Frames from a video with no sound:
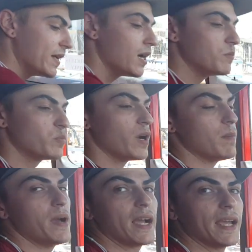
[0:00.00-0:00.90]
knobs
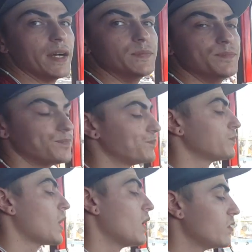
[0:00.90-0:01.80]
pop back out.
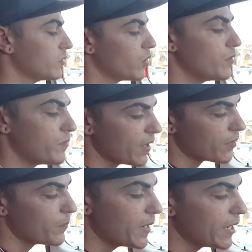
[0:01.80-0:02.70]
I'll
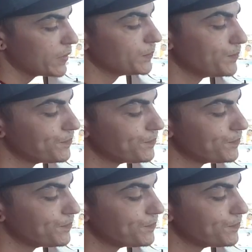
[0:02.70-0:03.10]
feather them down.